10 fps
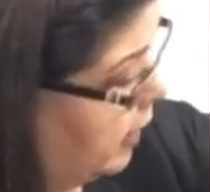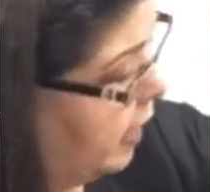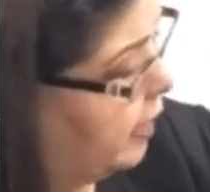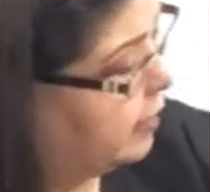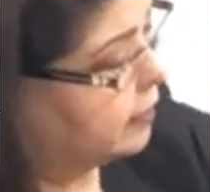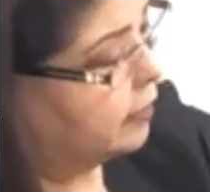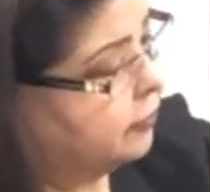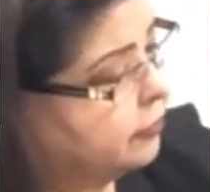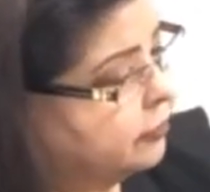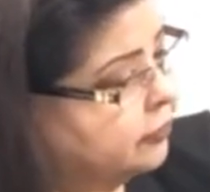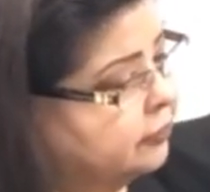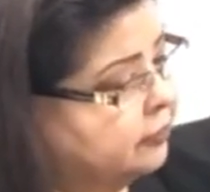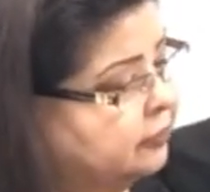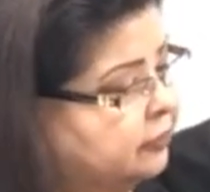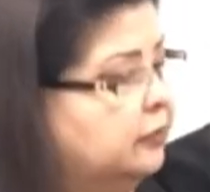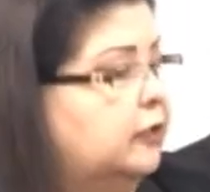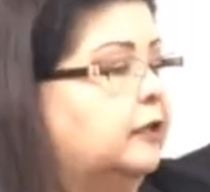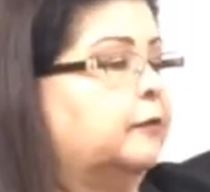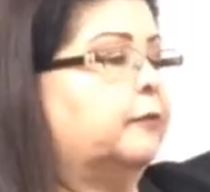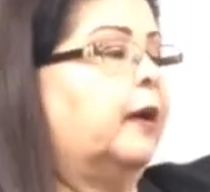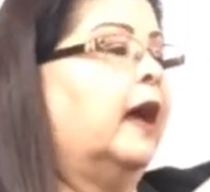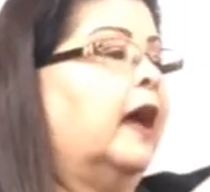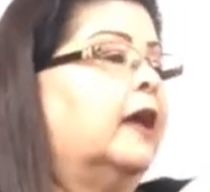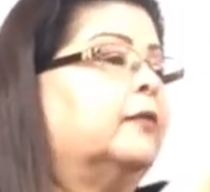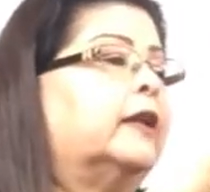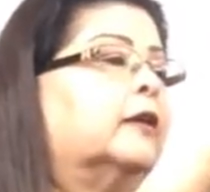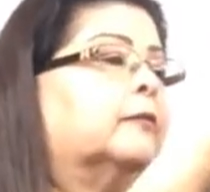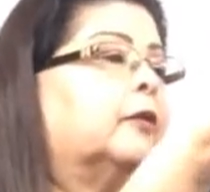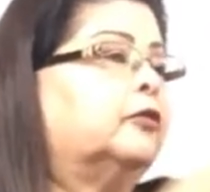Okay, another little pie radial